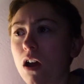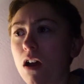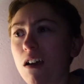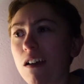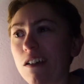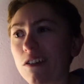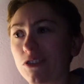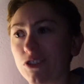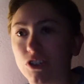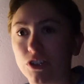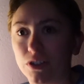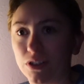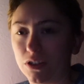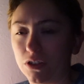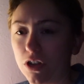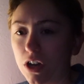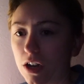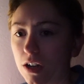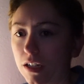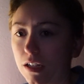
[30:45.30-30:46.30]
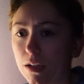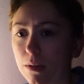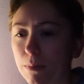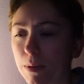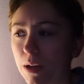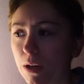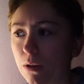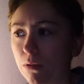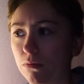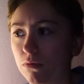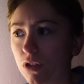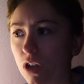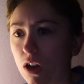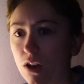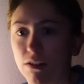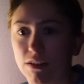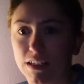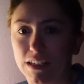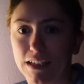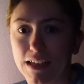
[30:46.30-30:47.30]
are just talking about
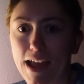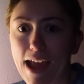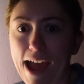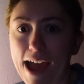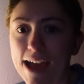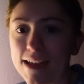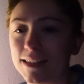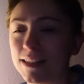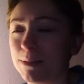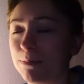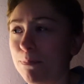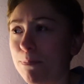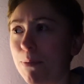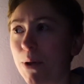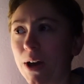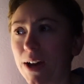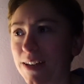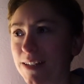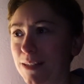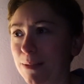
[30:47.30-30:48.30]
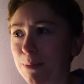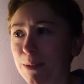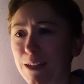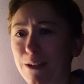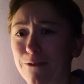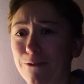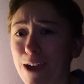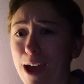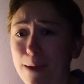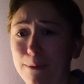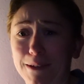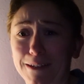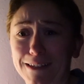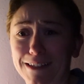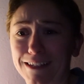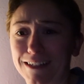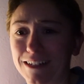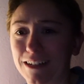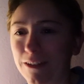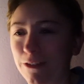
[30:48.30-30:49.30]
dogs and cats, possibly
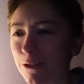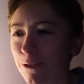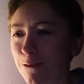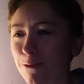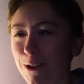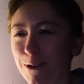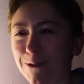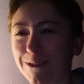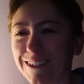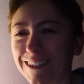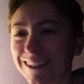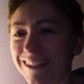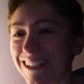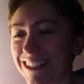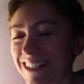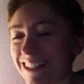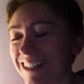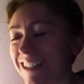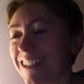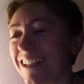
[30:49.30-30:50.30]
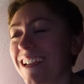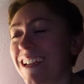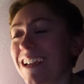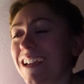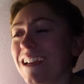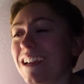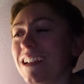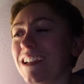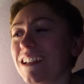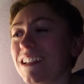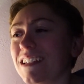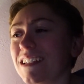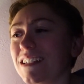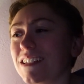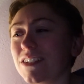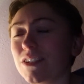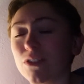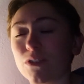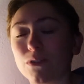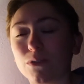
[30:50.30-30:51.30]
rabbits and other rodents.
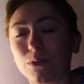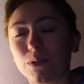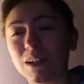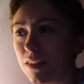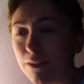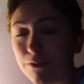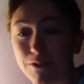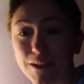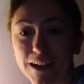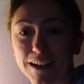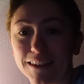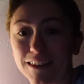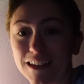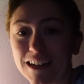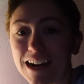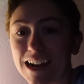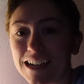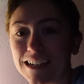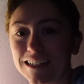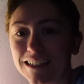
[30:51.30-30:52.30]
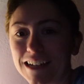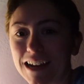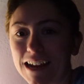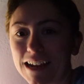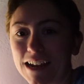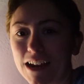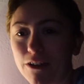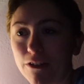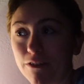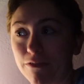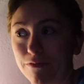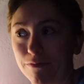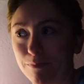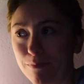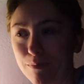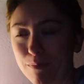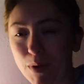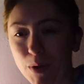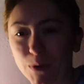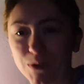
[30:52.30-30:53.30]
So the fact that I can take care of
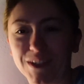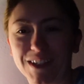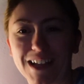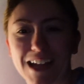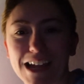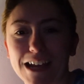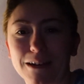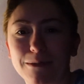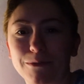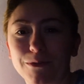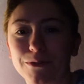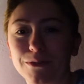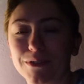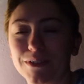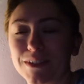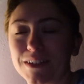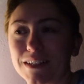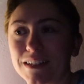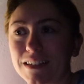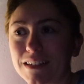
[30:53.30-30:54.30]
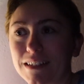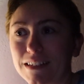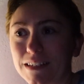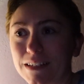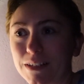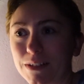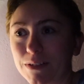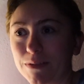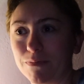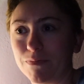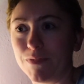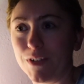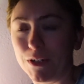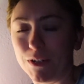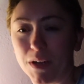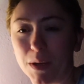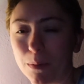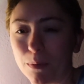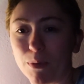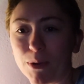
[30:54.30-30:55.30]
most animals is
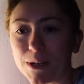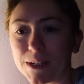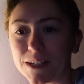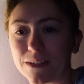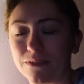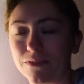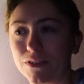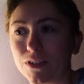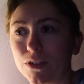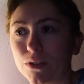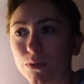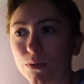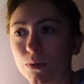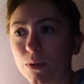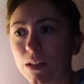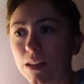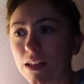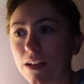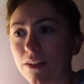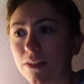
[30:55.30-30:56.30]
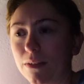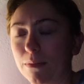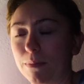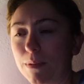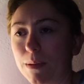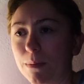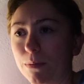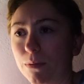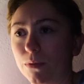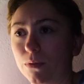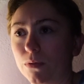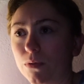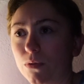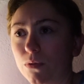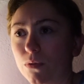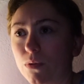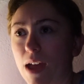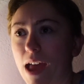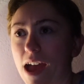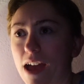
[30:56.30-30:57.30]
very impressive to a lot of the people
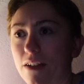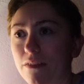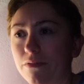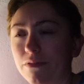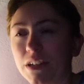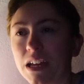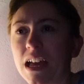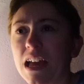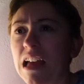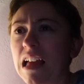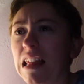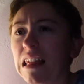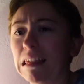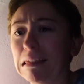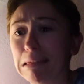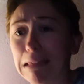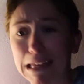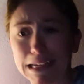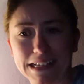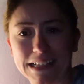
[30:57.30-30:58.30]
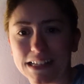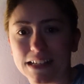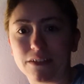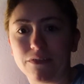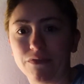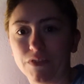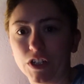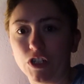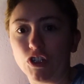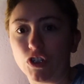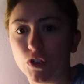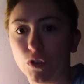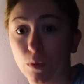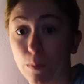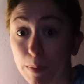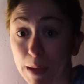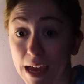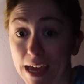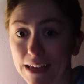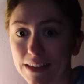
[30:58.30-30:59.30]
who have less conventional
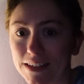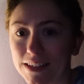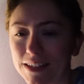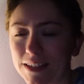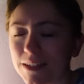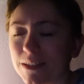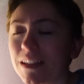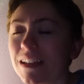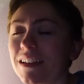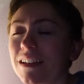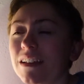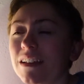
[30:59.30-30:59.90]
pets.